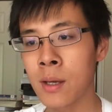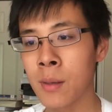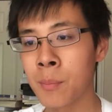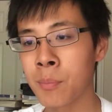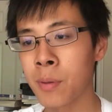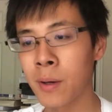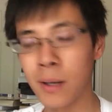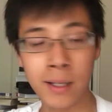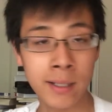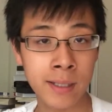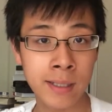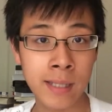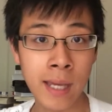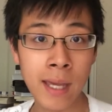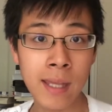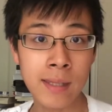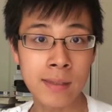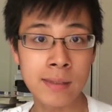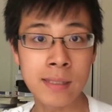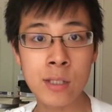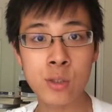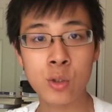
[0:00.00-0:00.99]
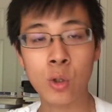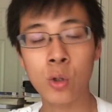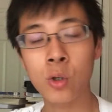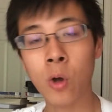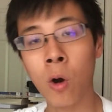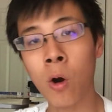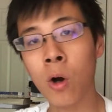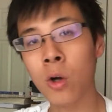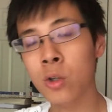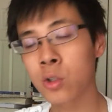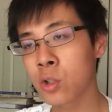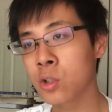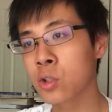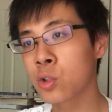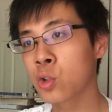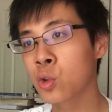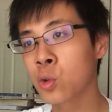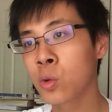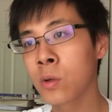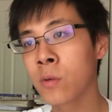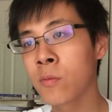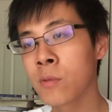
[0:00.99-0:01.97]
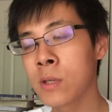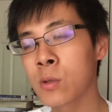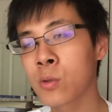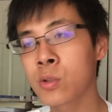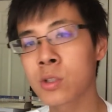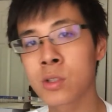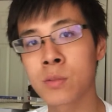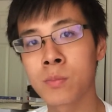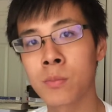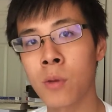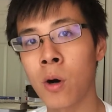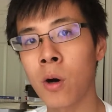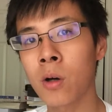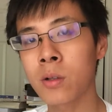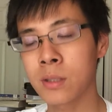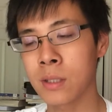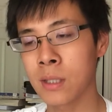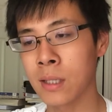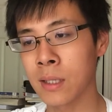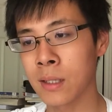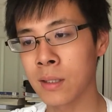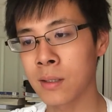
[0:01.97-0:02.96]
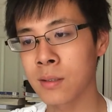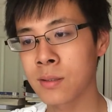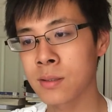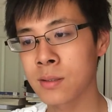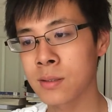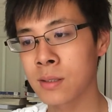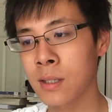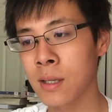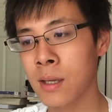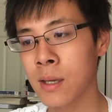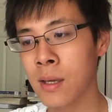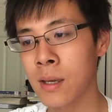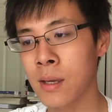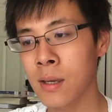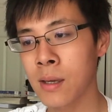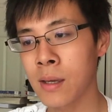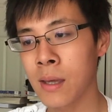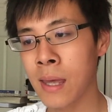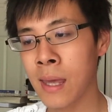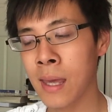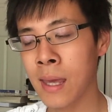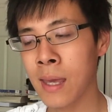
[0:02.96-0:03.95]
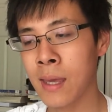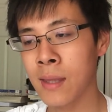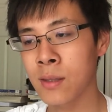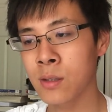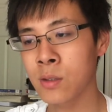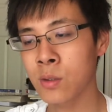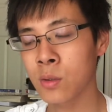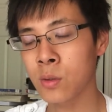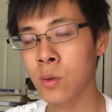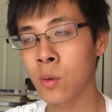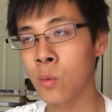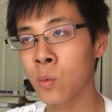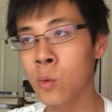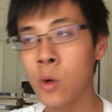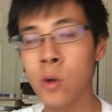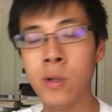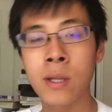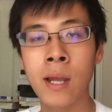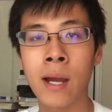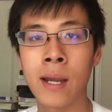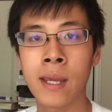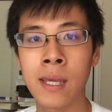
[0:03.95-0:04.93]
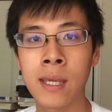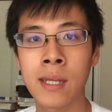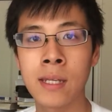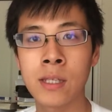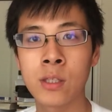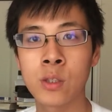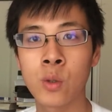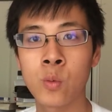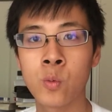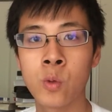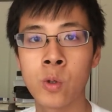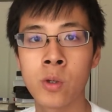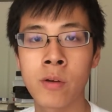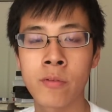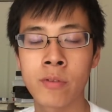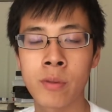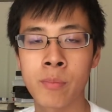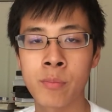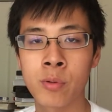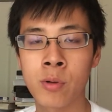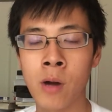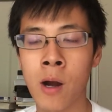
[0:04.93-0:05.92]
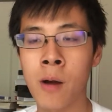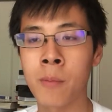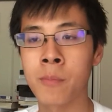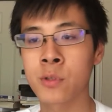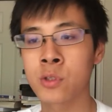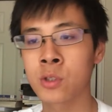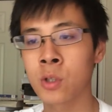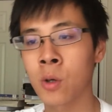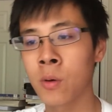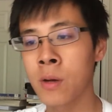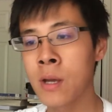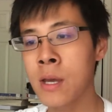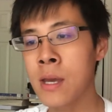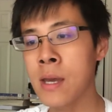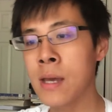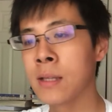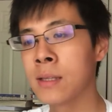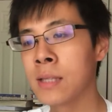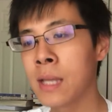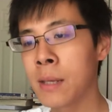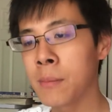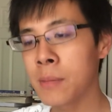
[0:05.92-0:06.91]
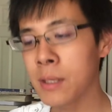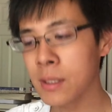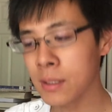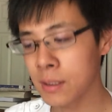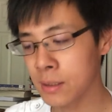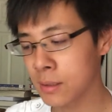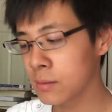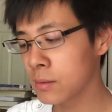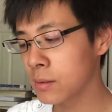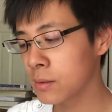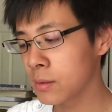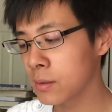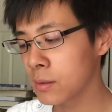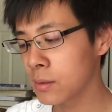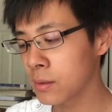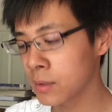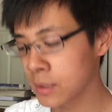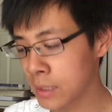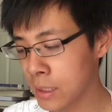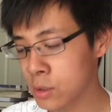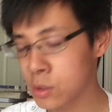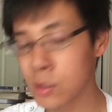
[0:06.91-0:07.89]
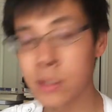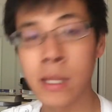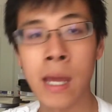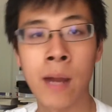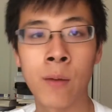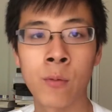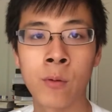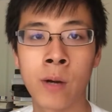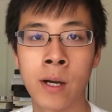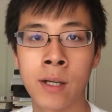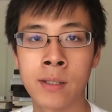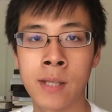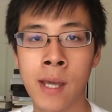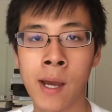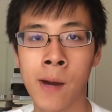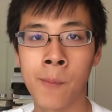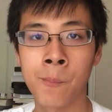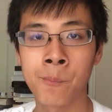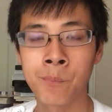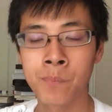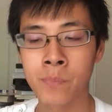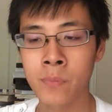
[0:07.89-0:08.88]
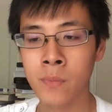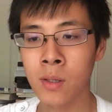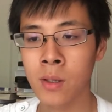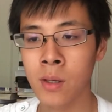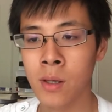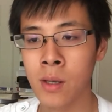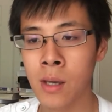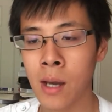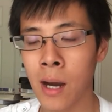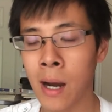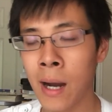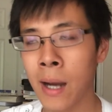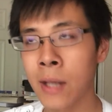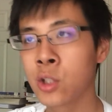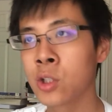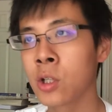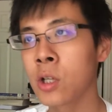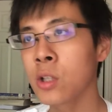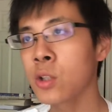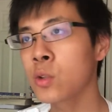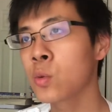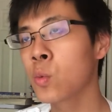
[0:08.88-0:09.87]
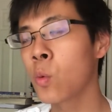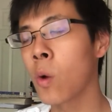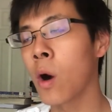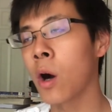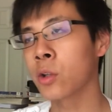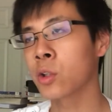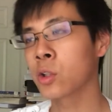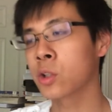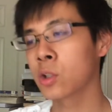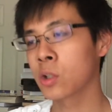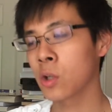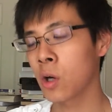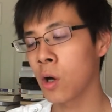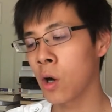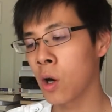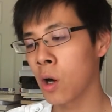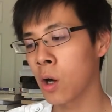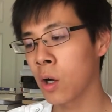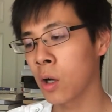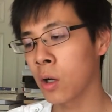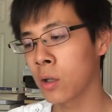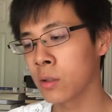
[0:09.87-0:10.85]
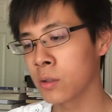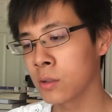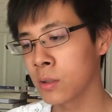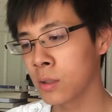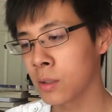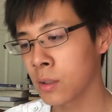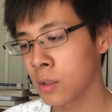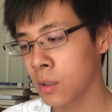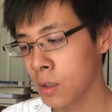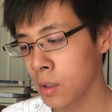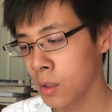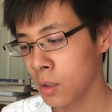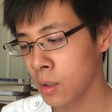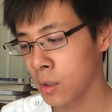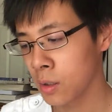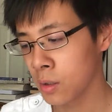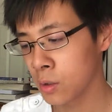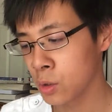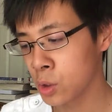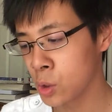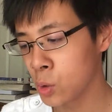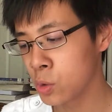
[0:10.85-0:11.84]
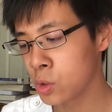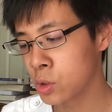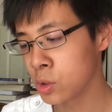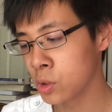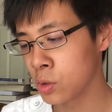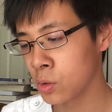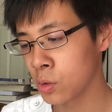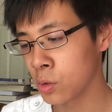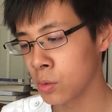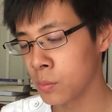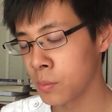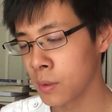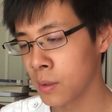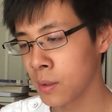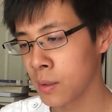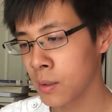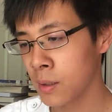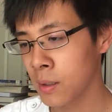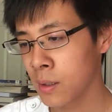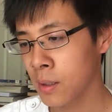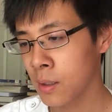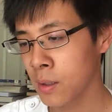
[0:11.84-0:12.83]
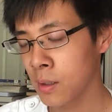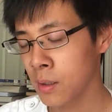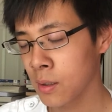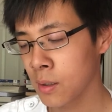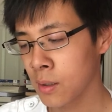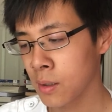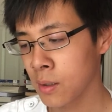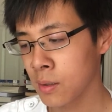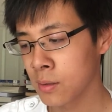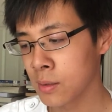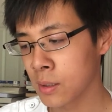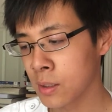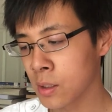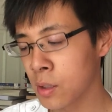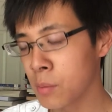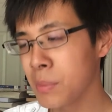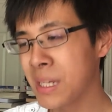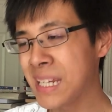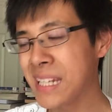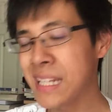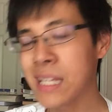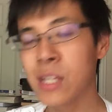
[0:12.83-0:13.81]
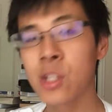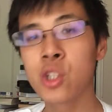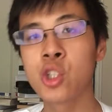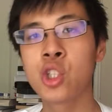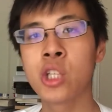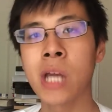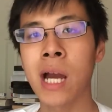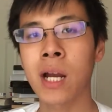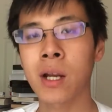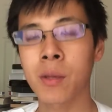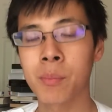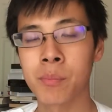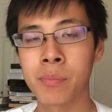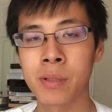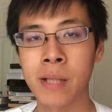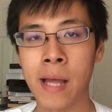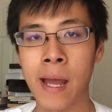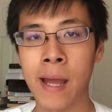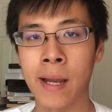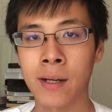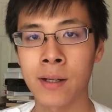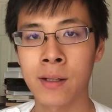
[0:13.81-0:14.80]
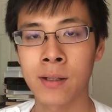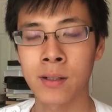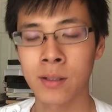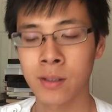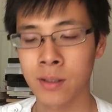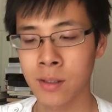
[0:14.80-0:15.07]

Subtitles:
But again, these are all just trivial small things, and we're not hitting the root of the problem. So let me get to that right now. I just watched on YouTube the comedian Jack Black